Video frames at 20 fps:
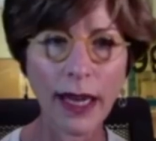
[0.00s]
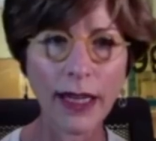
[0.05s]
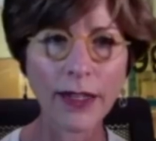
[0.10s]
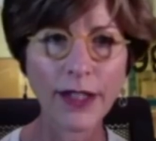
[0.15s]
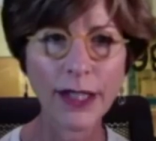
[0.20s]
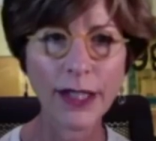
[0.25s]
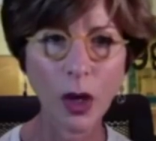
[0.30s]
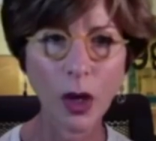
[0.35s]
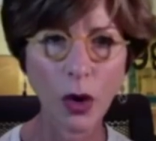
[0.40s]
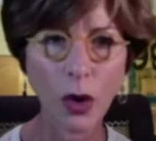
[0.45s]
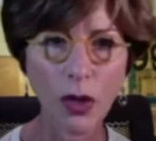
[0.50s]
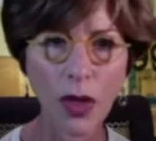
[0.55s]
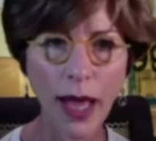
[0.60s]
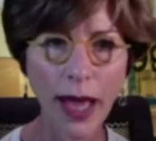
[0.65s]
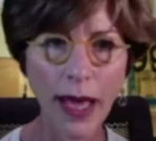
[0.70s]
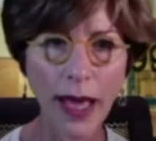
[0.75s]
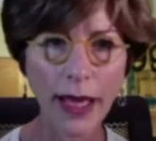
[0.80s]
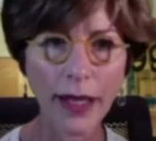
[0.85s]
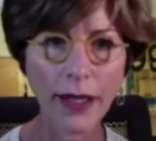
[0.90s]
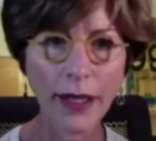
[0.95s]
And so
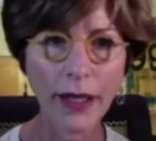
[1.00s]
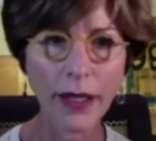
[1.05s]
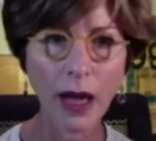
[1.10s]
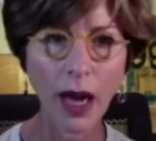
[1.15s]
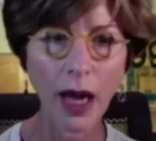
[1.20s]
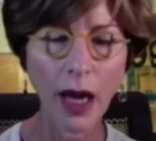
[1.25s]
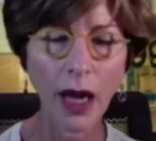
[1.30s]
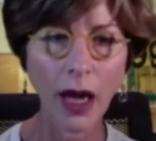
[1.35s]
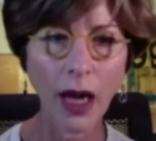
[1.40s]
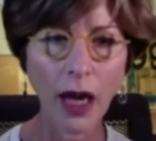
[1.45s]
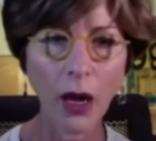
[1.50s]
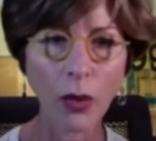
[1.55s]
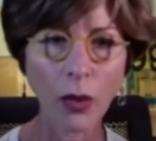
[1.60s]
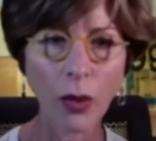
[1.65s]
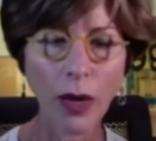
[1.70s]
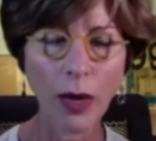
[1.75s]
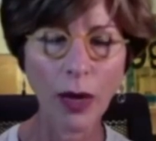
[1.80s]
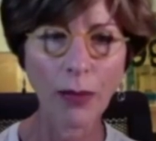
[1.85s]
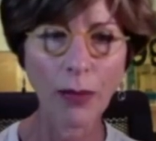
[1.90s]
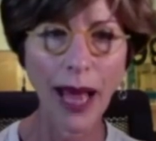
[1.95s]
then
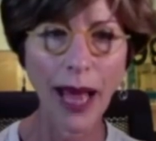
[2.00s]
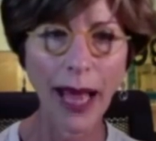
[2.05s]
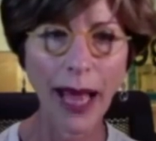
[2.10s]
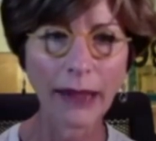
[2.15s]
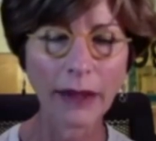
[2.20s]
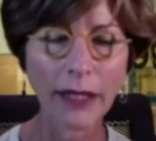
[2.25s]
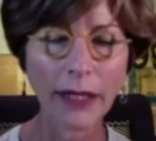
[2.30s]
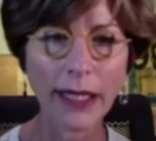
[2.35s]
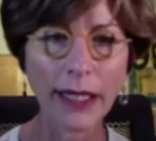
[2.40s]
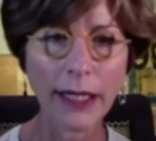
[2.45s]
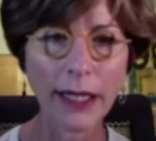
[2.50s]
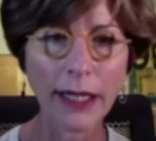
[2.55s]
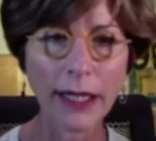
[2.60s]
we went back.